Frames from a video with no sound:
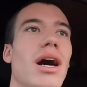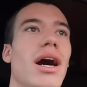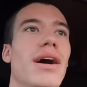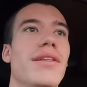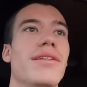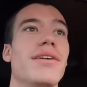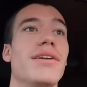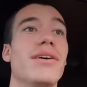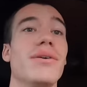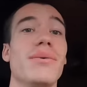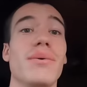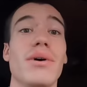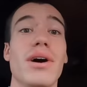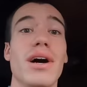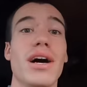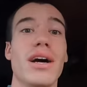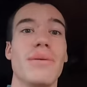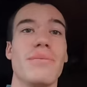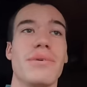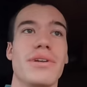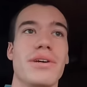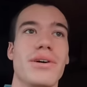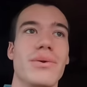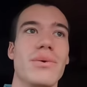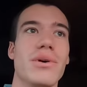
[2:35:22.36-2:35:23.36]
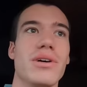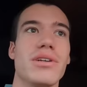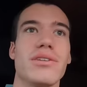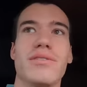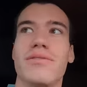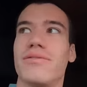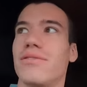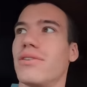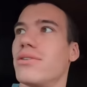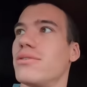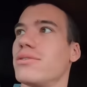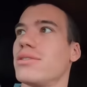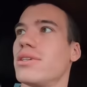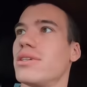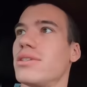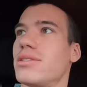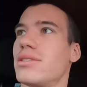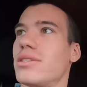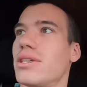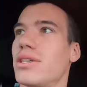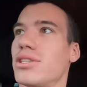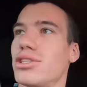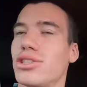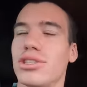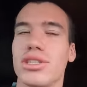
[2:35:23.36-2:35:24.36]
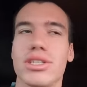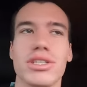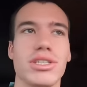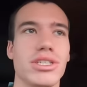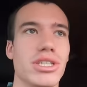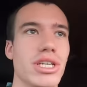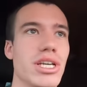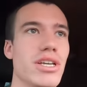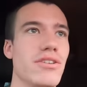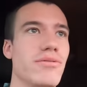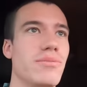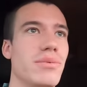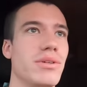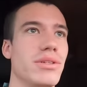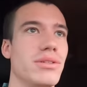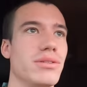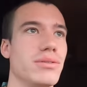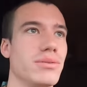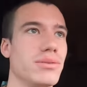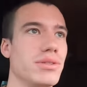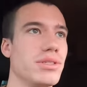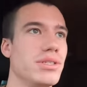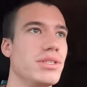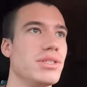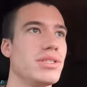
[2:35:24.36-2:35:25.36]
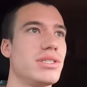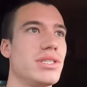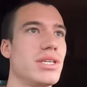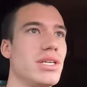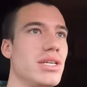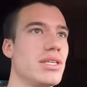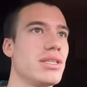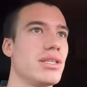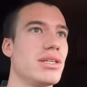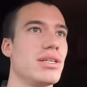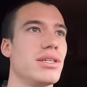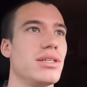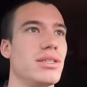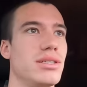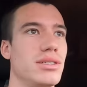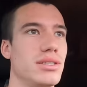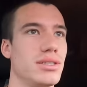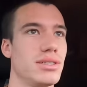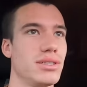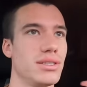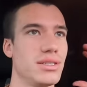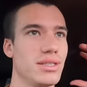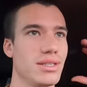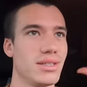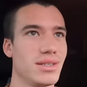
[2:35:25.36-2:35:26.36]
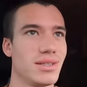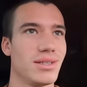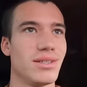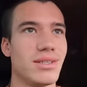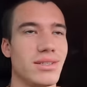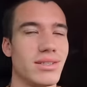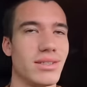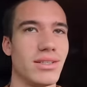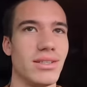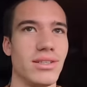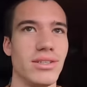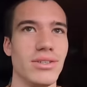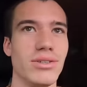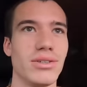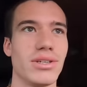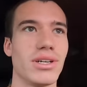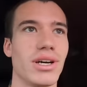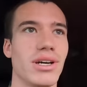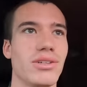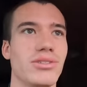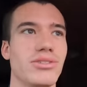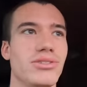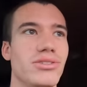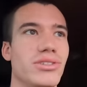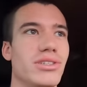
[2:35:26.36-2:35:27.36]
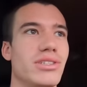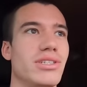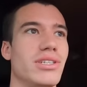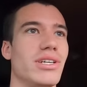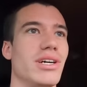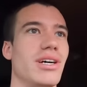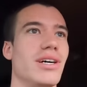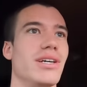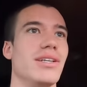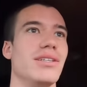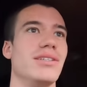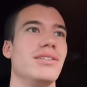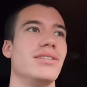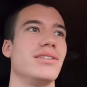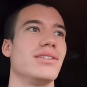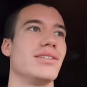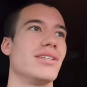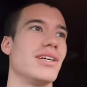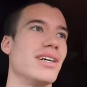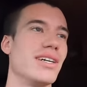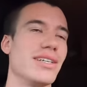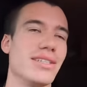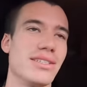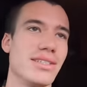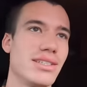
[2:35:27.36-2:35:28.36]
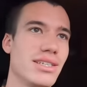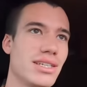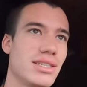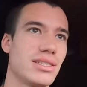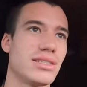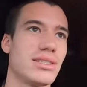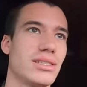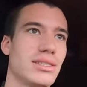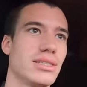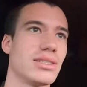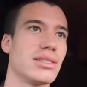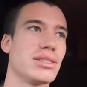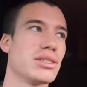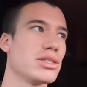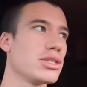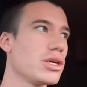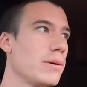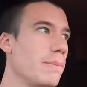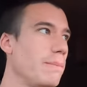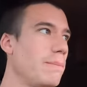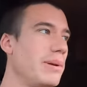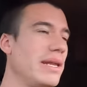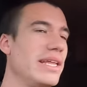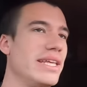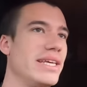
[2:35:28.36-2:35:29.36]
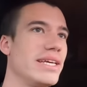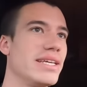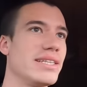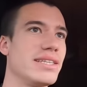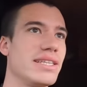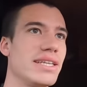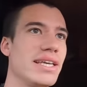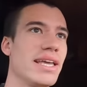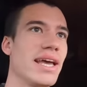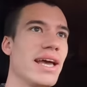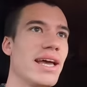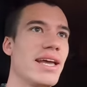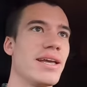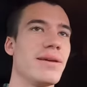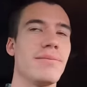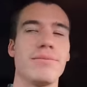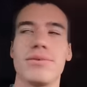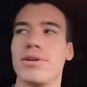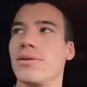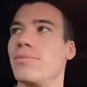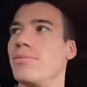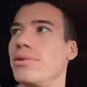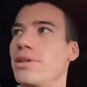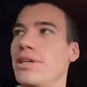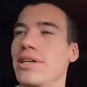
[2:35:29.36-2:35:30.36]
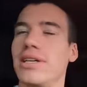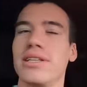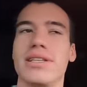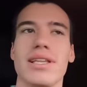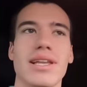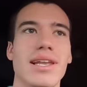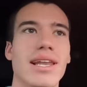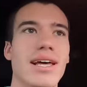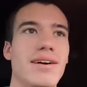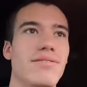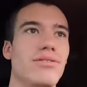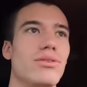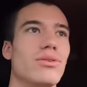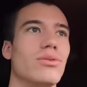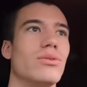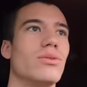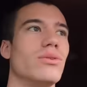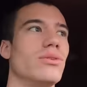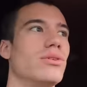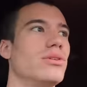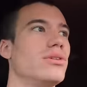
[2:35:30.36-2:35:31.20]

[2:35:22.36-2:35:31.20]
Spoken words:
I don't know why, but it always feels like such an achievement when you see the new country sign. You're like, yes, completed the game, completed the level.